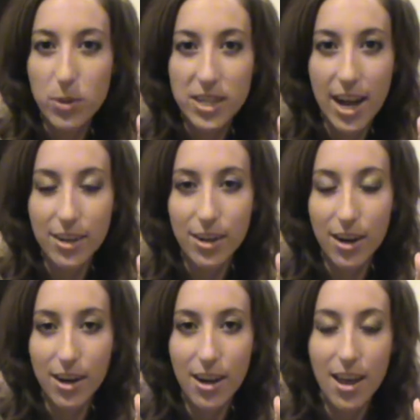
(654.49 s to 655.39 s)

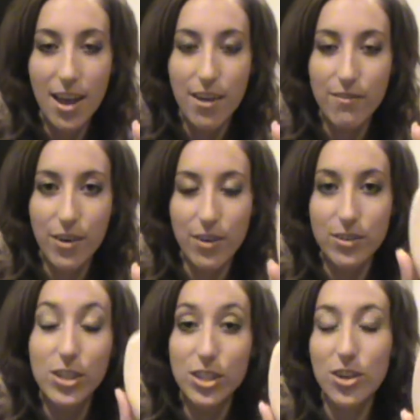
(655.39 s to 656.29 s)
protector
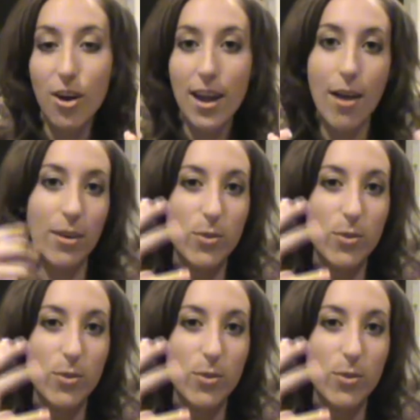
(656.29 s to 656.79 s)
to start out.